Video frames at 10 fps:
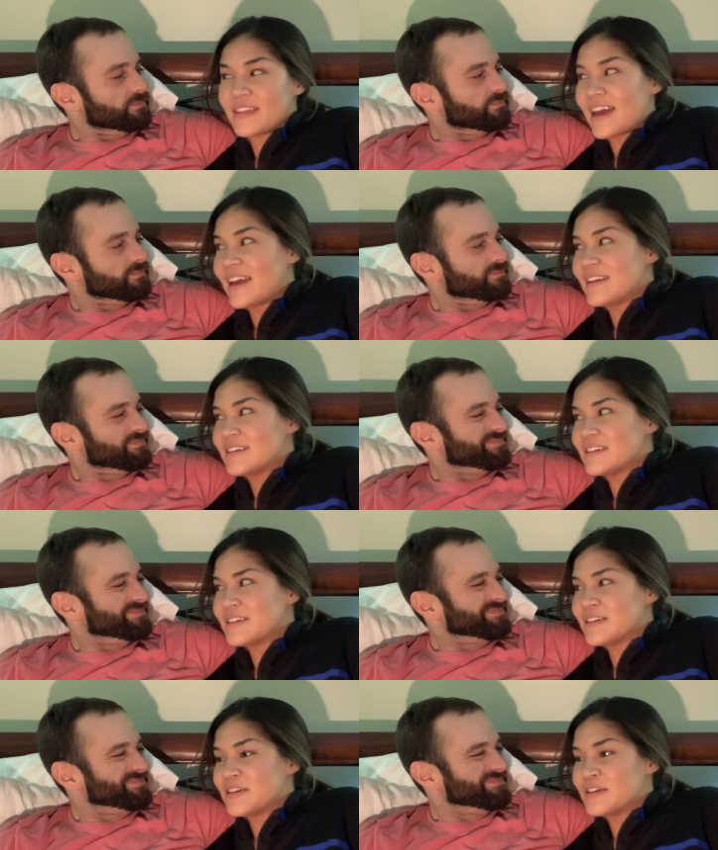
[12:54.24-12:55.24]
Speaker 1: that
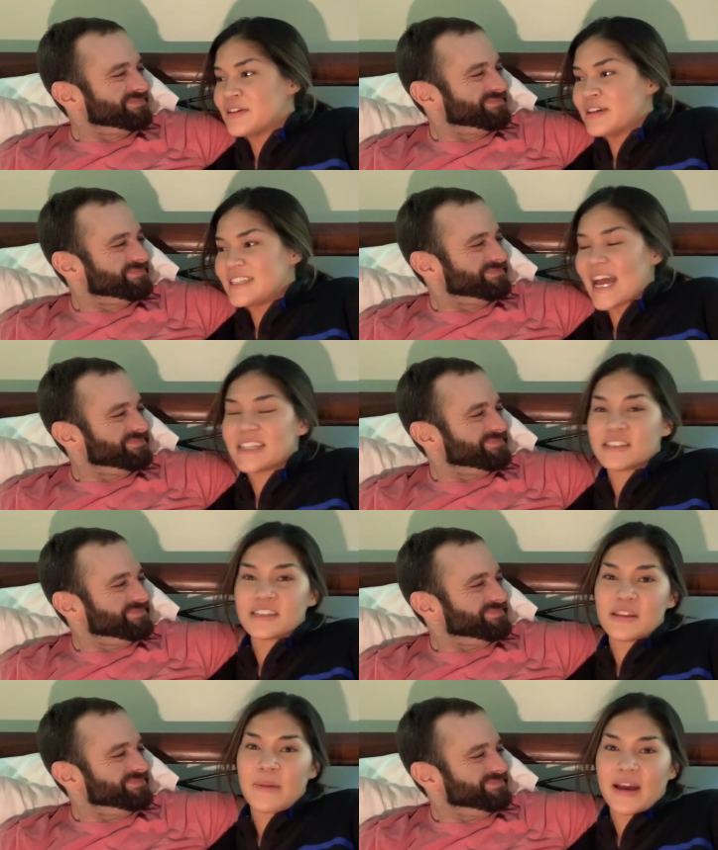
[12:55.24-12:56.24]
attaches
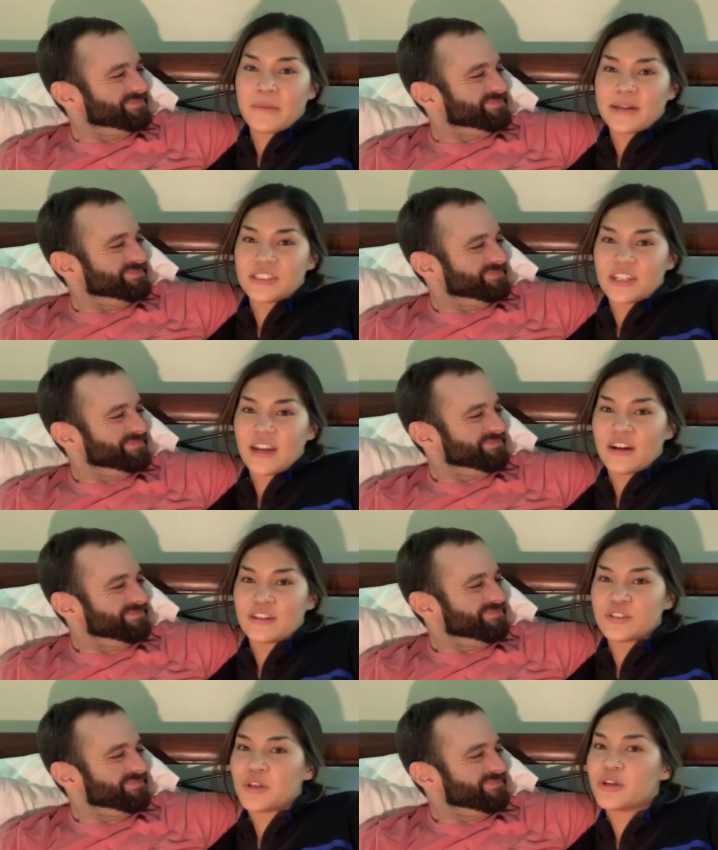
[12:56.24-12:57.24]
to the back of my chair
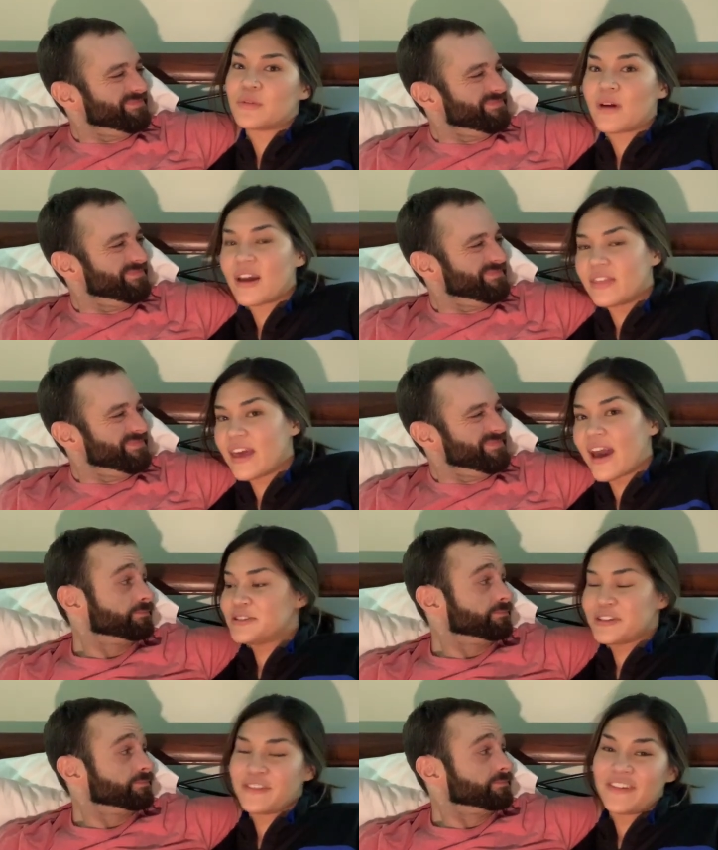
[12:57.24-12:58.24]
and so you can ride that.
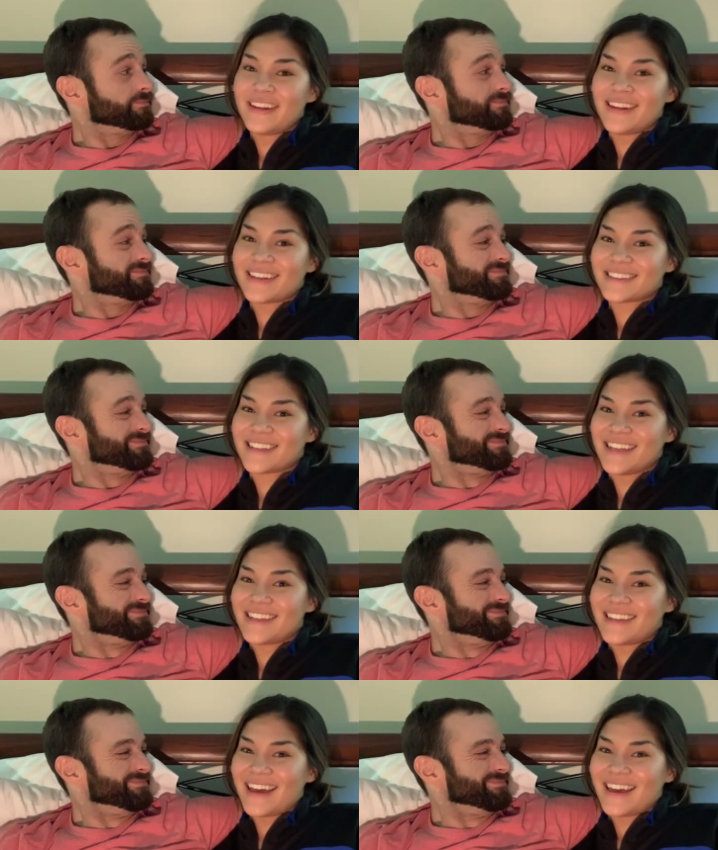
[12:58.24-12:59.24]
It's really funny because they
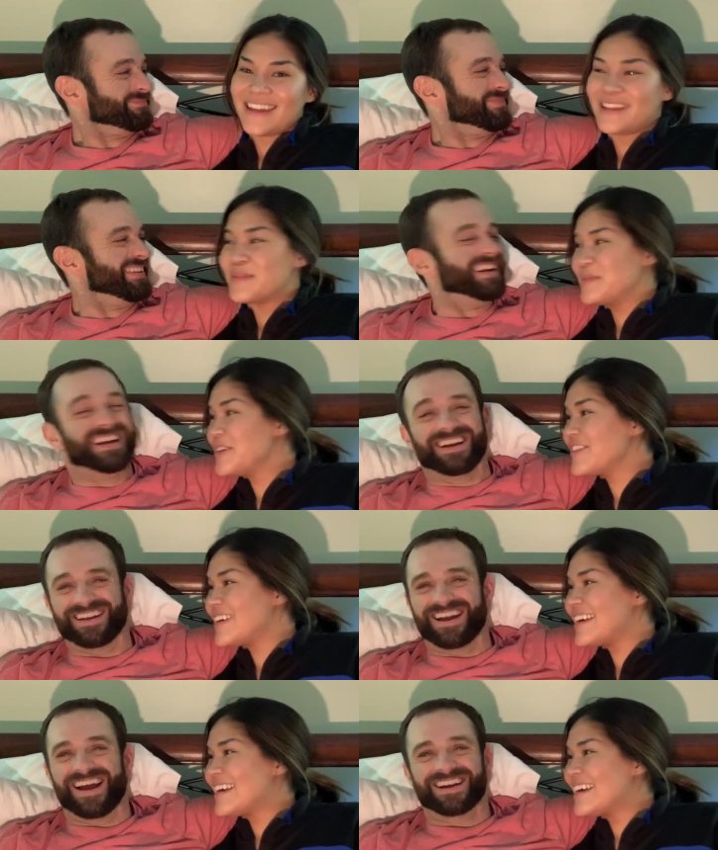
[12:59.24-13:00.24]
did that in the
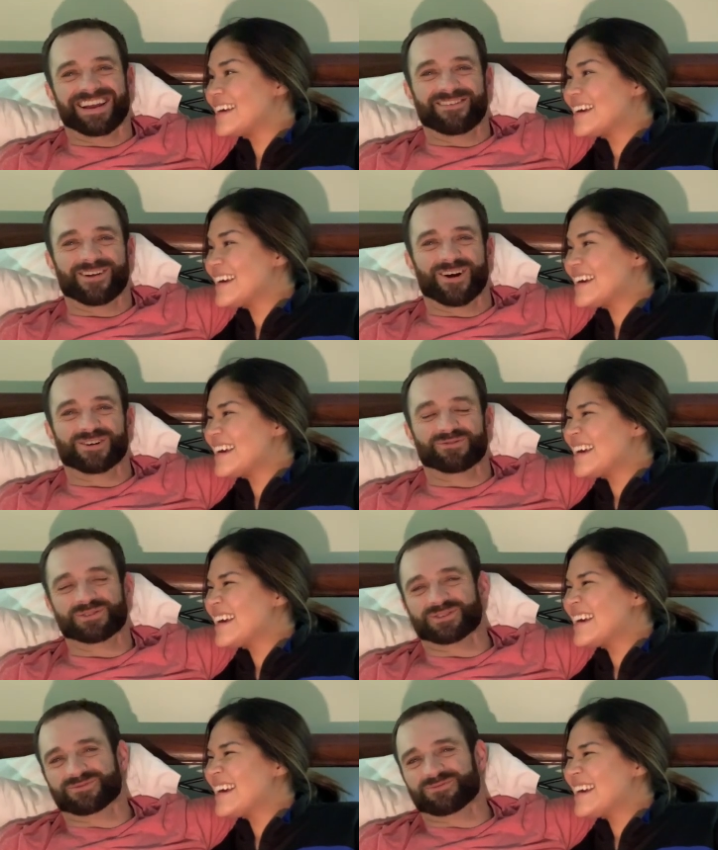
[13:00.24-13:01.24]
movie. Yeah,
Speaker 2: Kevin Hart
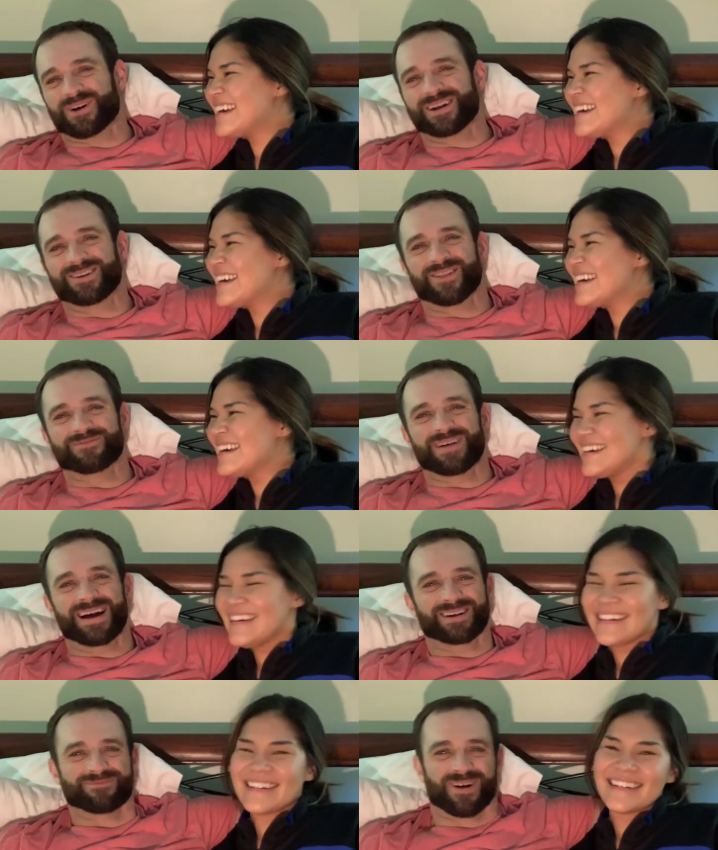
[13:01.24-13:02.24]
was riding on the
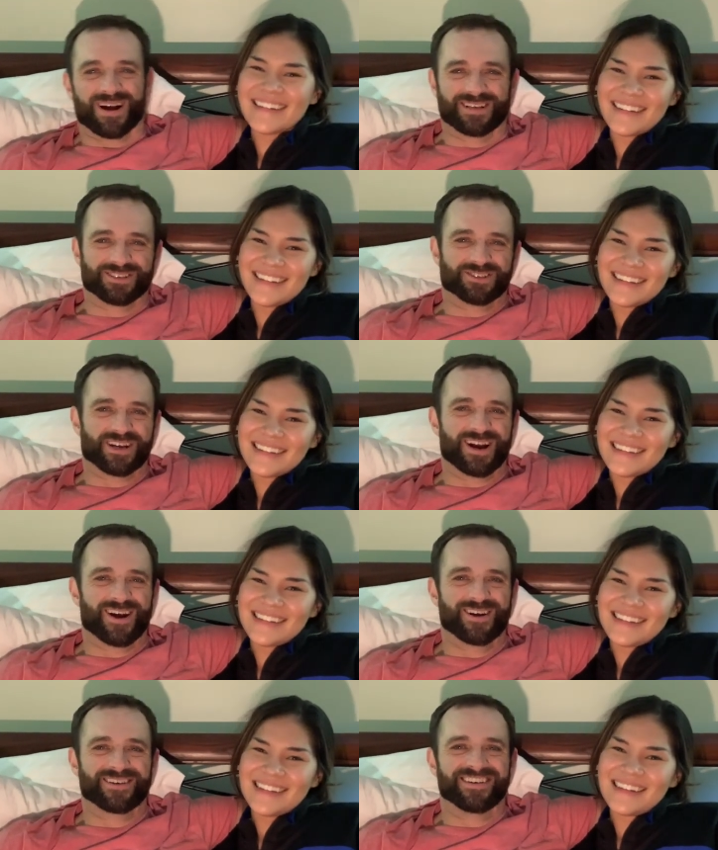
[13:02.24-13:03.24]
back of Bryan's
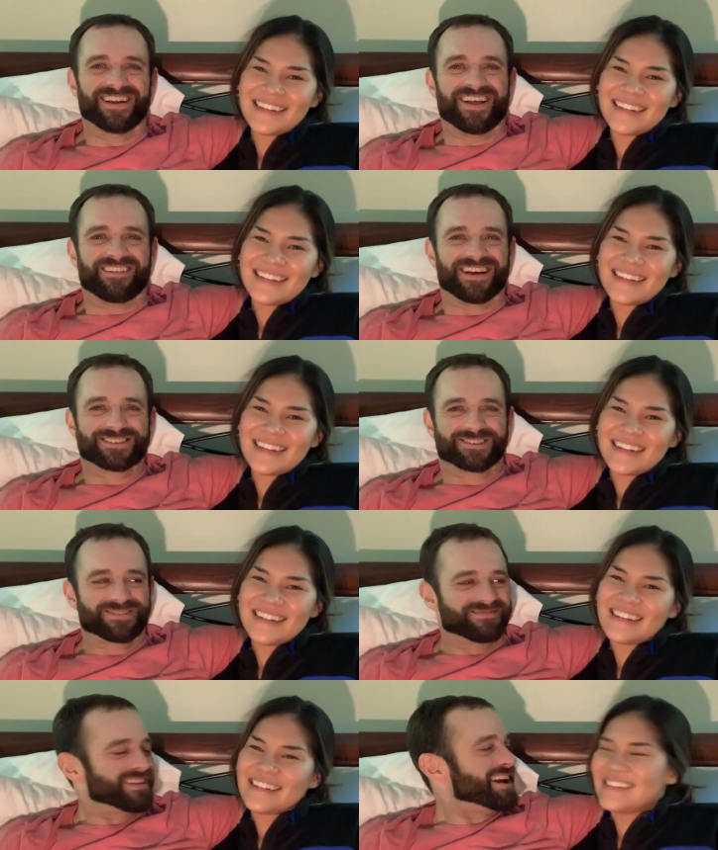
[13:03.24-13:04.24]
chair and that's
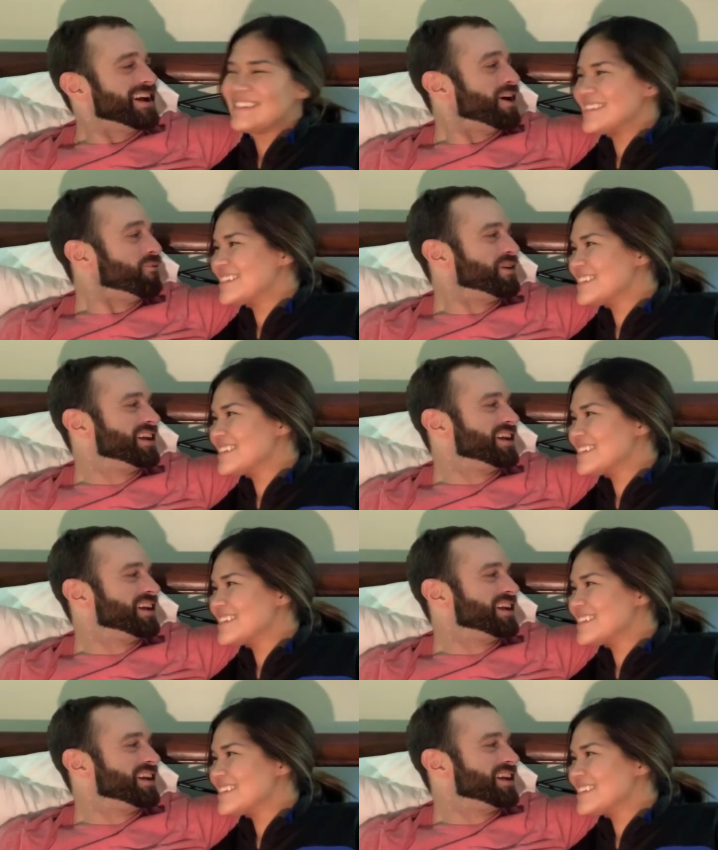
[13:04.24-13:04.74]
kind of how we